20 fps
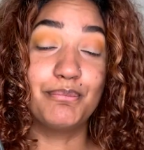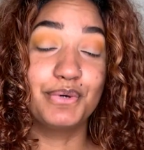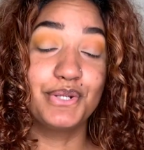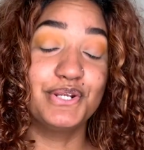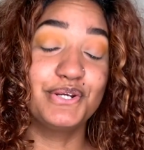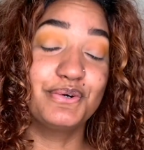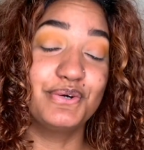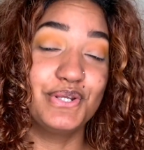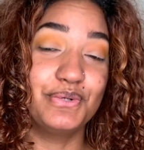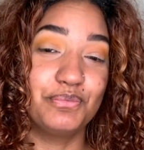gonna
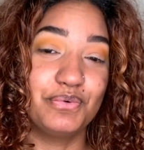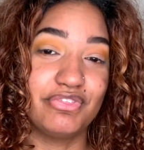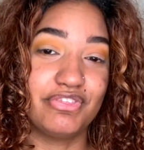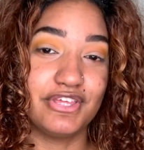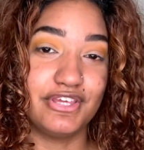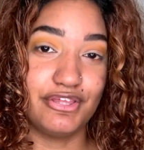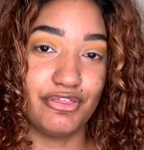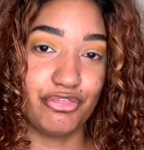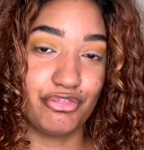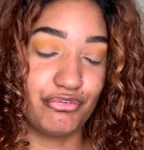go in with
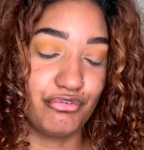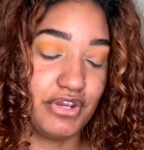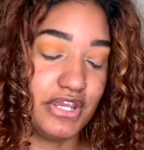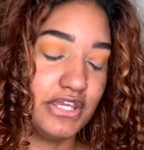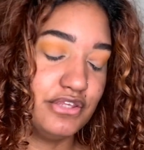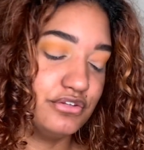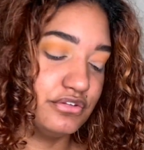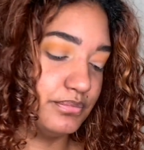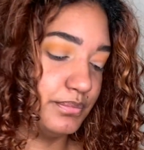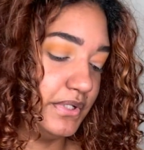E3
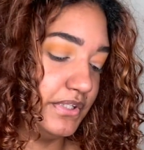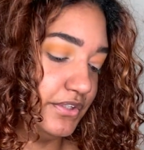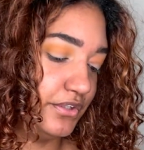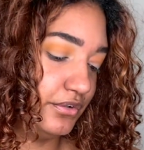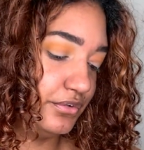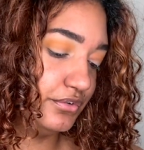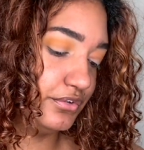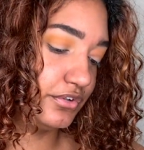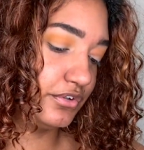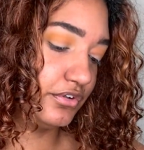and just blend it
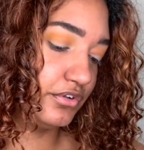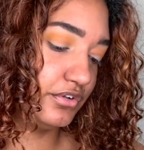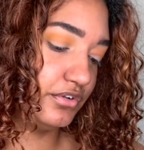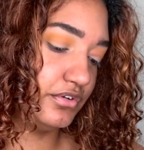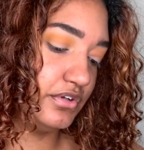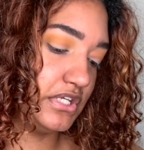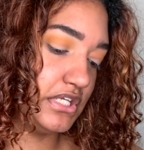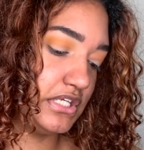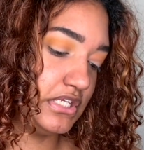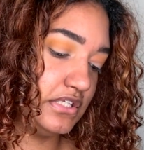on the
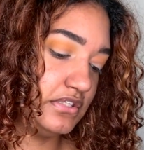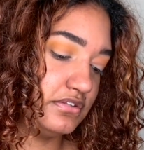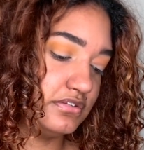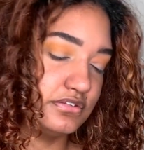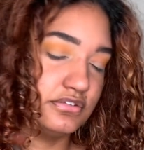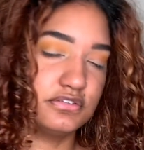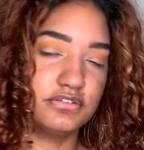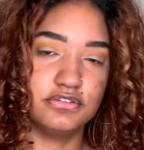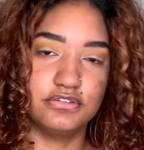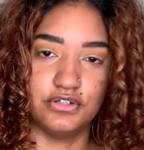crease,
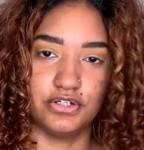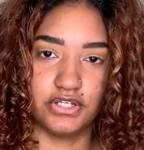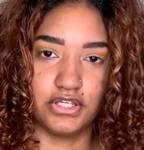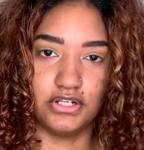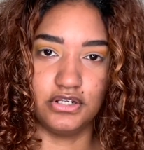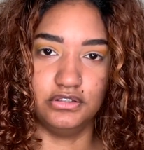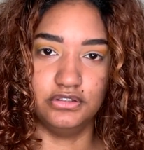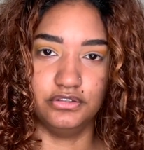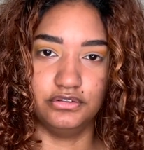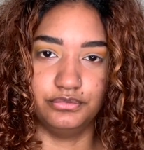just darken
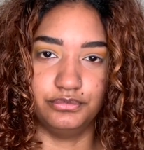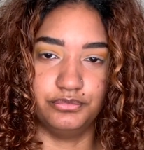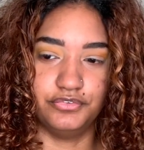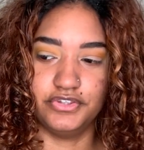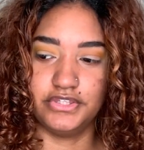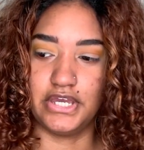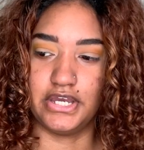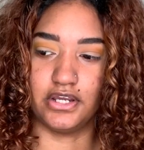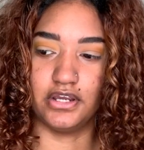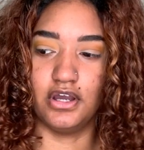a little that